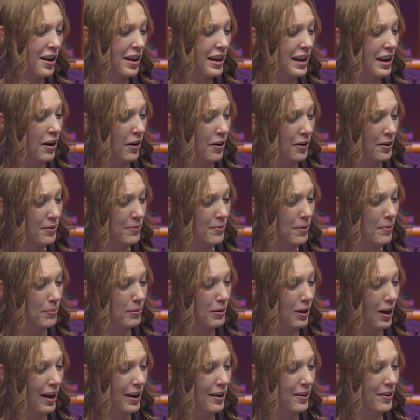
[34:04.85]
Her
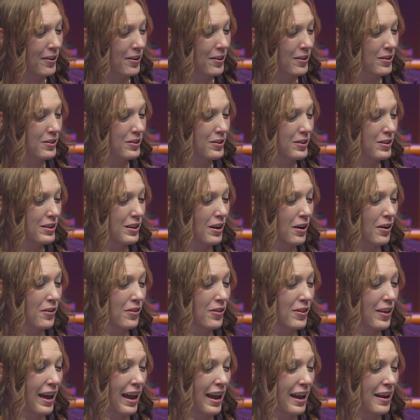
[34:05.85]
reply earned
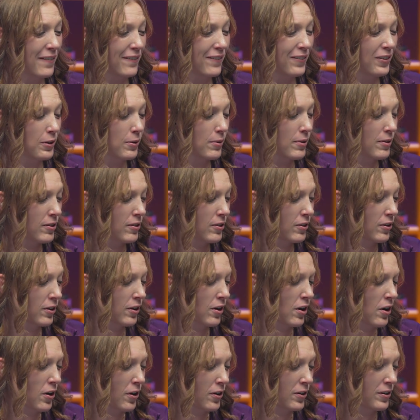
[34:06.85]
the influencer
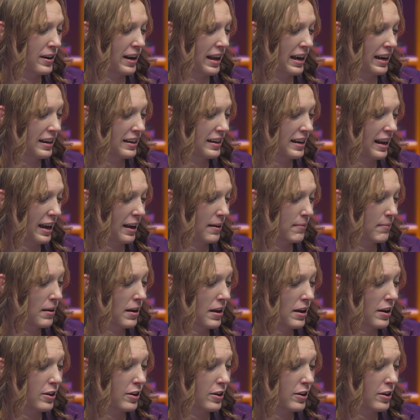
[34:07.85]
her nickname.